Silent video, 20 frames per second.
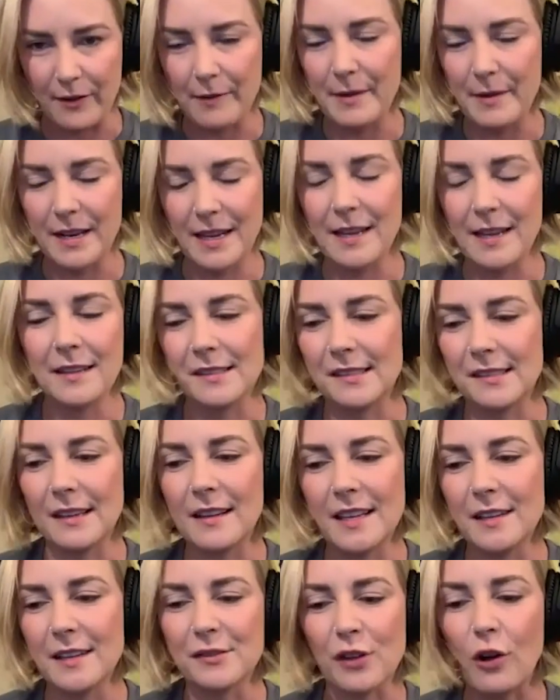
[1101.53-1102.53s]
I mean,
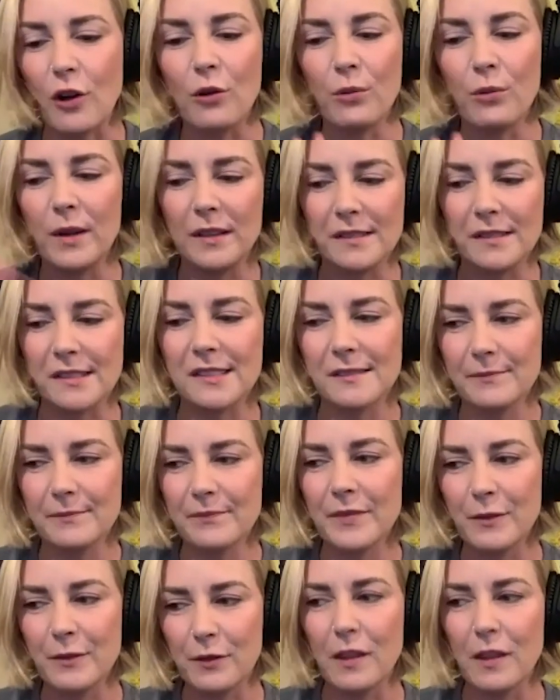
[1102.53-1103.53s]
he's always
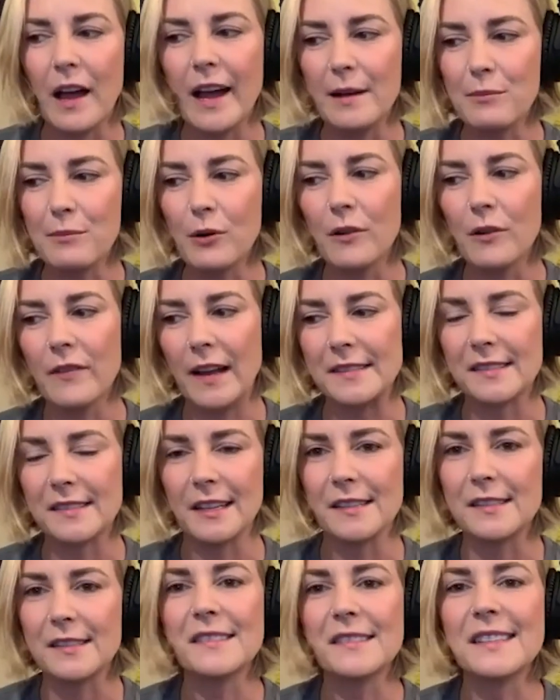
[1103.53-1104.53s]
reliable in that
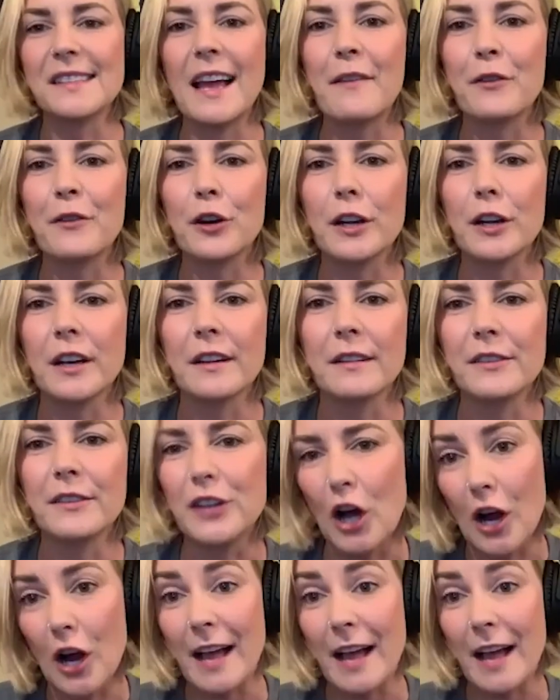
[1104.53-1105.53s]
sense. He's never going to
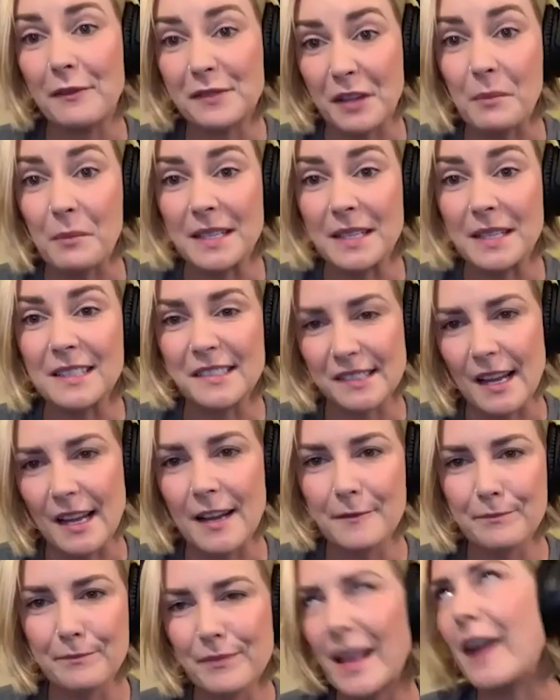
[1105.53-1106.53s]
not have something to say,
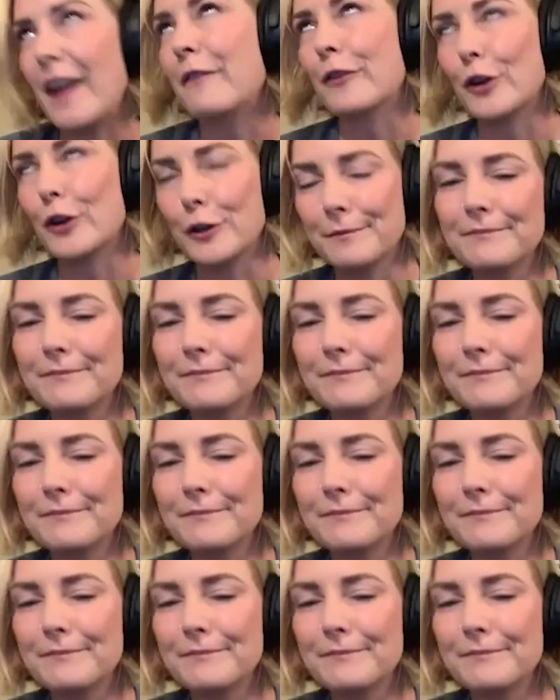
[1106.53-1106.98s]
ever.